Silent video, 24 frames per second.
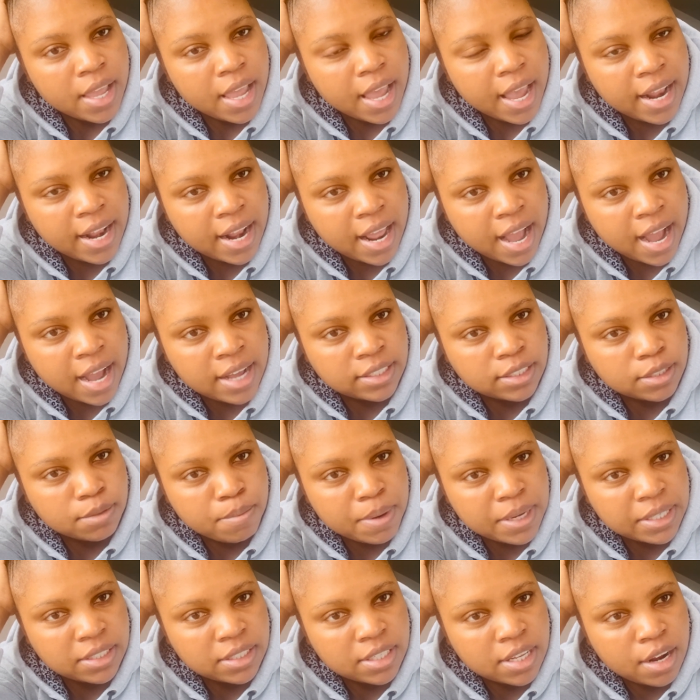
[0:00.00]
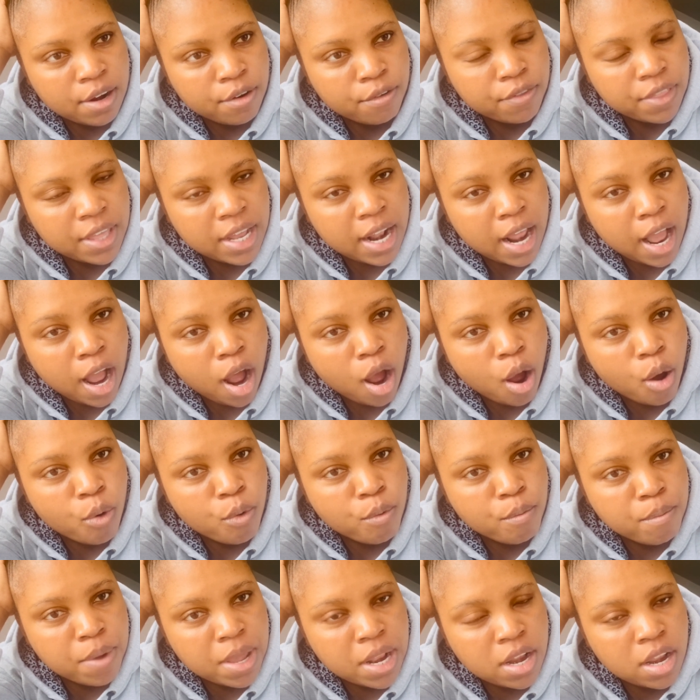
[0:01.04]
and I asked myself that how
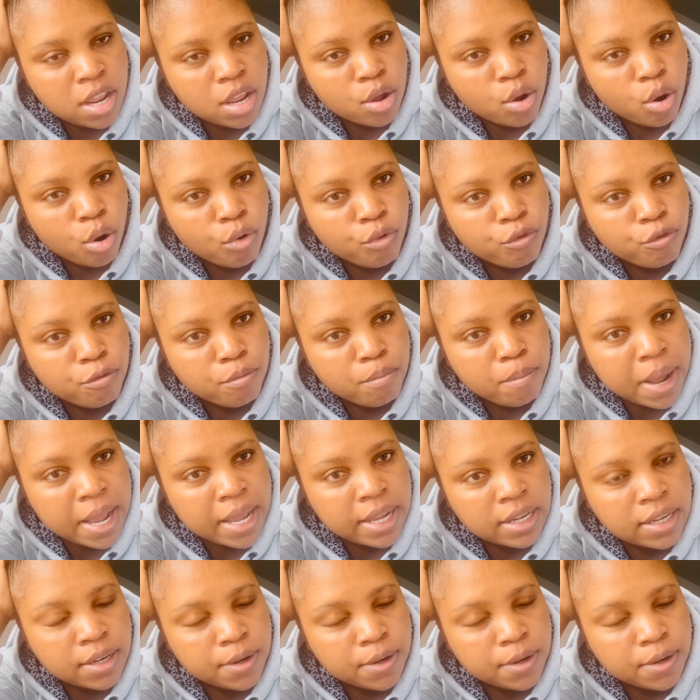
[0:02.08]
many of my